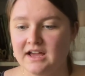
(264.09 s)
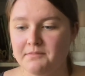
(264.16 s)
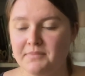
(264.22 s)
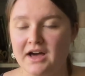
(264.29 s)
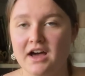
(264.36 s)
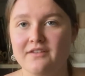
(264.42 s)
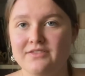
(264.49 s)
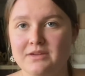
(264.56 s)

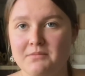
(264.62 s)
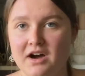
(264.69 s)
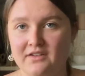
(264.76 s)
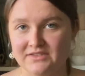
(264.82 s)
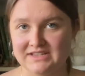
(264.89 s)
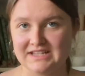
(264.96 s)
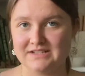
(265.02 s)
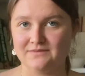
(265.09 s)
perfume
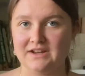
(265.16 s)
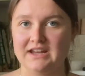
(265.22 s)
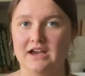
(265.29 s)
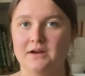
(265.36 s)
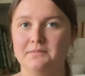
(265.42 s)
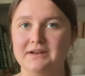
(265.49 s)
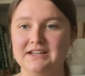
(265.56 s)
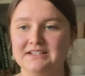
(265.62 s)
after this
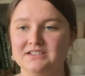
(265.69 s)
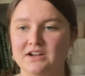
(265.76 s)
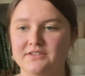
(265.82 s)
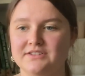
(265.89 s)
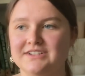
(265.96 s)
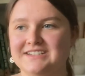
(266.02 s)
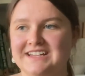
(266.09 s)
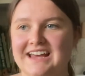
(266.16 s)
video, please
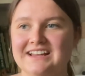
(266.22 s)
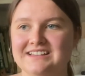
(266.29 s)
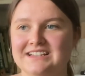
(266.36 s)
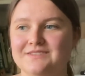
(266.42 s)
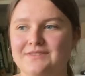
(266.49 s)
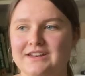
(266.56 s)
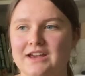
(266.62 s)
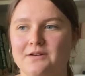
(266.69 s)
don't just take
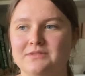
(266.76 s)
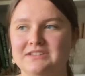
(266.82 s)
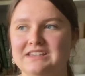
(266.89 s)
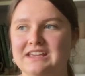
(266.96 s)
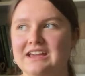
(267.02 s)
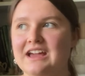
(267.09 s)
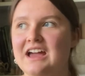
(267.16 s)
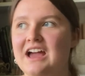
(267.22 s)
this video as
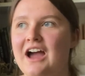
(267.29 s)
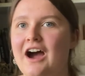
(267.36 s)
the